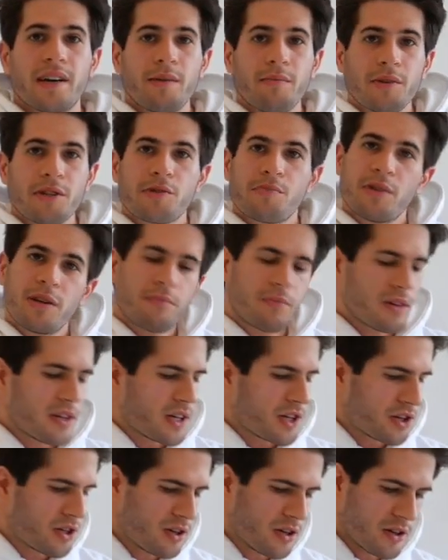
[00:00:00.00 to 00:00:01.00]
image
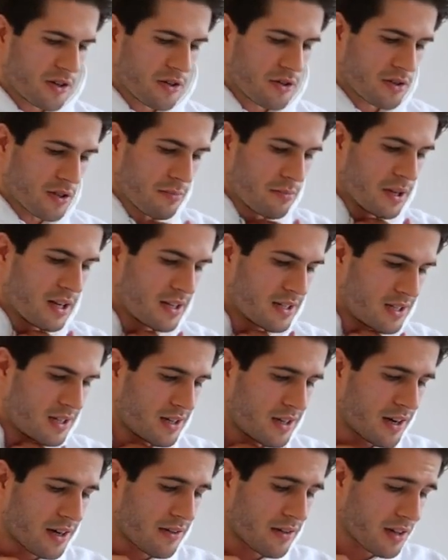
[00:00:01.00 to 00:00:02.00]
manipulation in
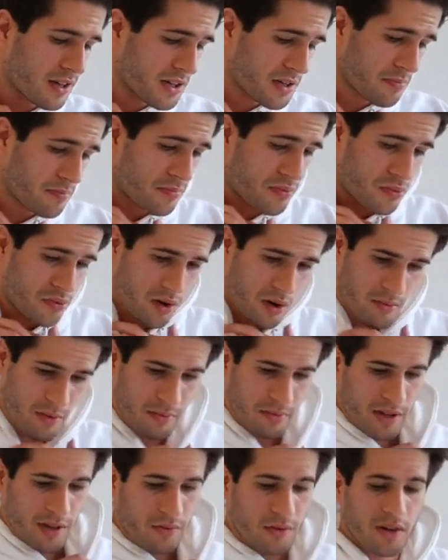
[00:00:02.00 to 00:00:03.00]
Notability, I think, is
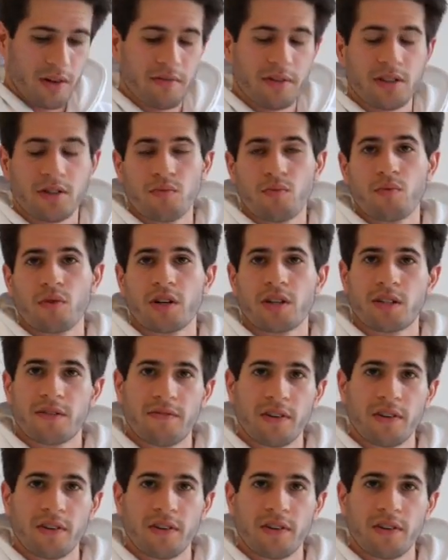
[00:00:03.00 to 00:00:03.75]
probably one of its worst